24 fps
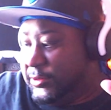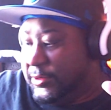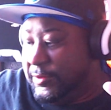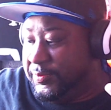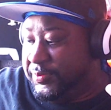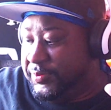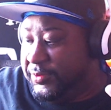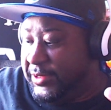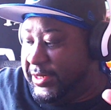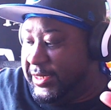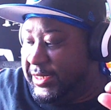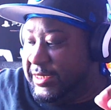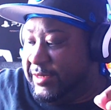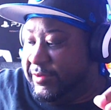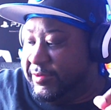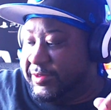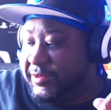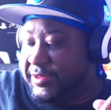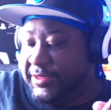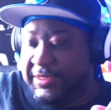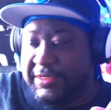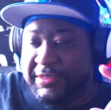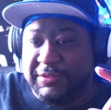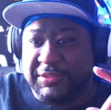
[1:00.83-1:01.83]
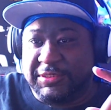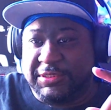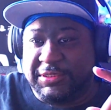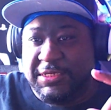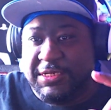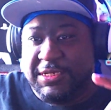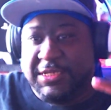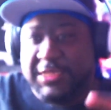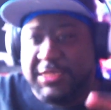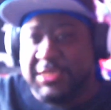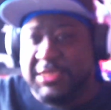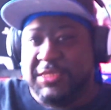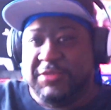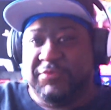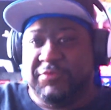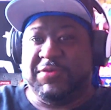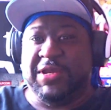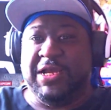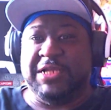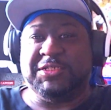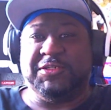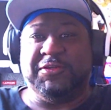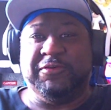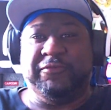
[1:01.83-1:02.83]
playing and everything else.
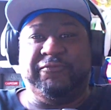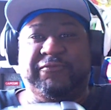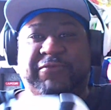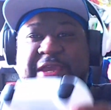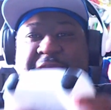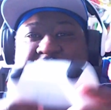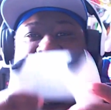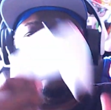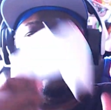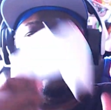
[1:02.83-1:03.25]
Got your favorite